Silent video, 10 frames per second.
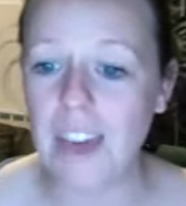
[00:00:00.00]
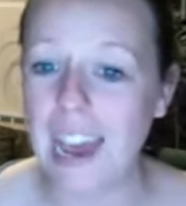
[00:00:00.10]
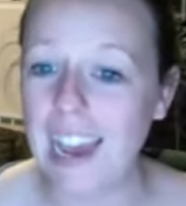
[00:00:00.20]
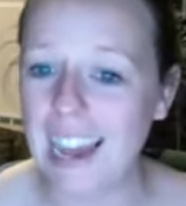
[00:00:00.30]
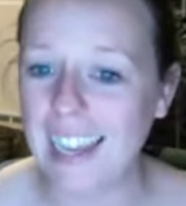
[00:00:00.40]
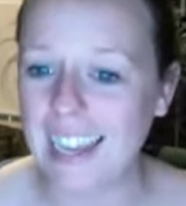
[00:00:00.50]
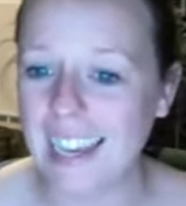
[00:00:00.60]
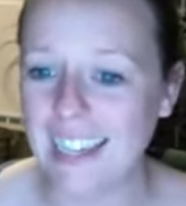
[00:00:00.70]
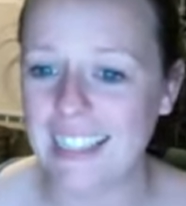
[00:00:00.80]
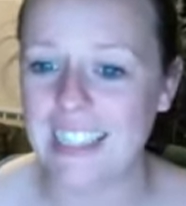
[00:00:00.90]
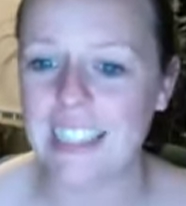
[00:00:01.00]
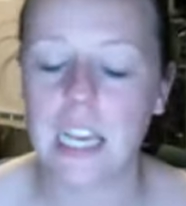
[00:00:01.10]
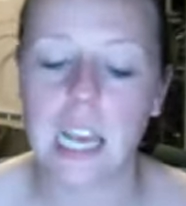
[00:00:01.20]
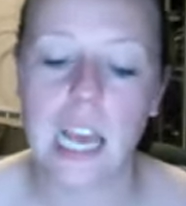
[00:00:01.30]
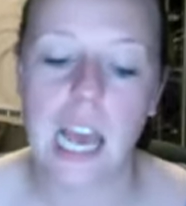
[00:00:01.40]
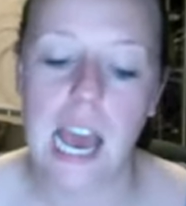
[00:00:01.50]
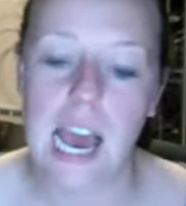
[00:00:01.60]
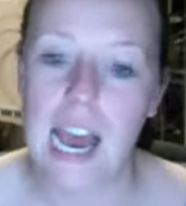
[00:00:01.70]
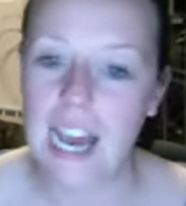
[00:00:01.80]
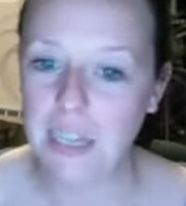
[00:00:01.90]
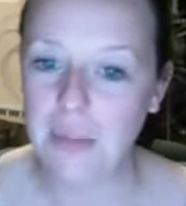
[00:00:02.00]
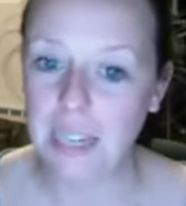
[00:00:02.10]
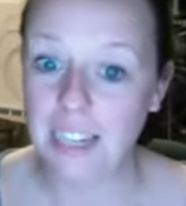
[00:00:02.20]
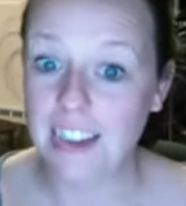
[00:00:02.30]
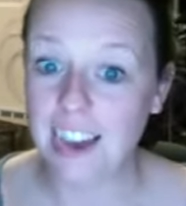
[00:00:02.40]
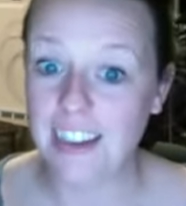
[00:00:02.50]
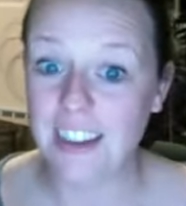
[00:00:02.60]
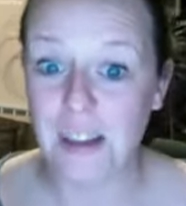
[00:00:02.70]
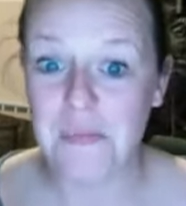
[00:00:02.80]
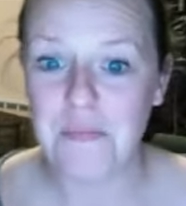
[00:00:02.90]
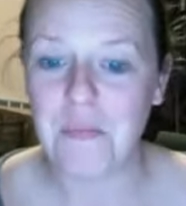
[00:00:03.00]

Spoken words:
Hey, Alex. Honey, we need to catch up.